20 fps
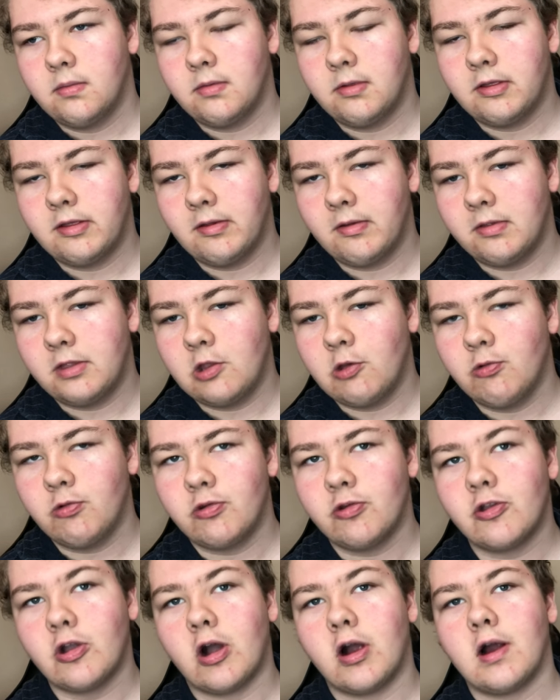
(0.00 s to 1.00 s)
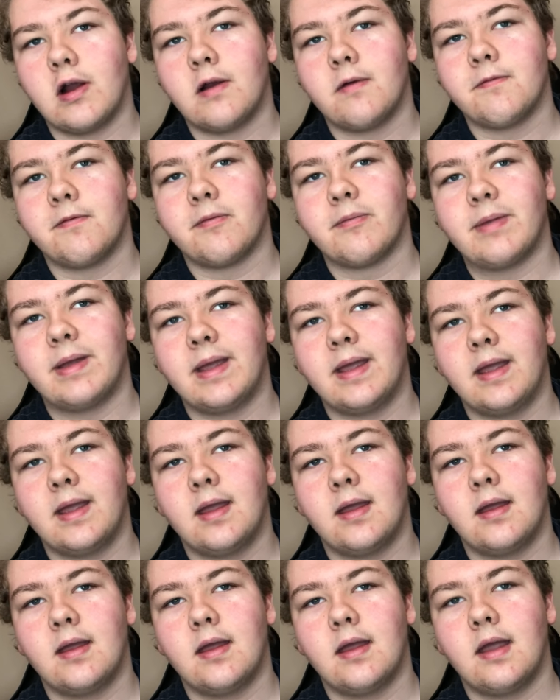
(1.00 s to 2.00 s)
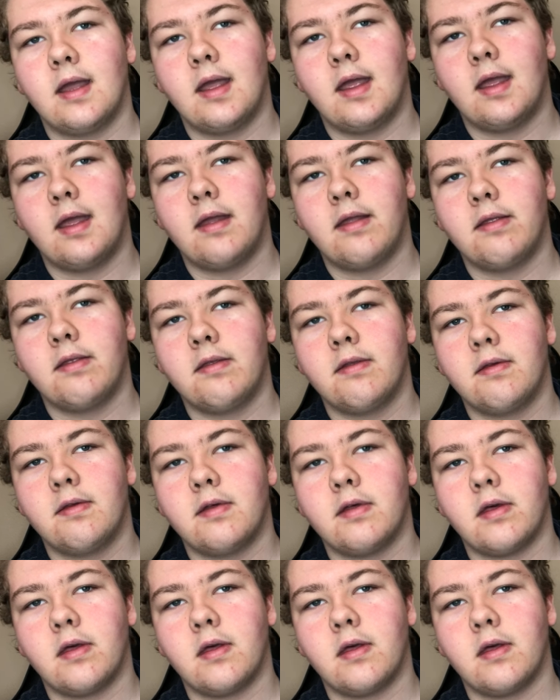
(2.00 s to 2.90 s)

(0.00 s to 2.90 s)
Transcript: It's a new start for me, and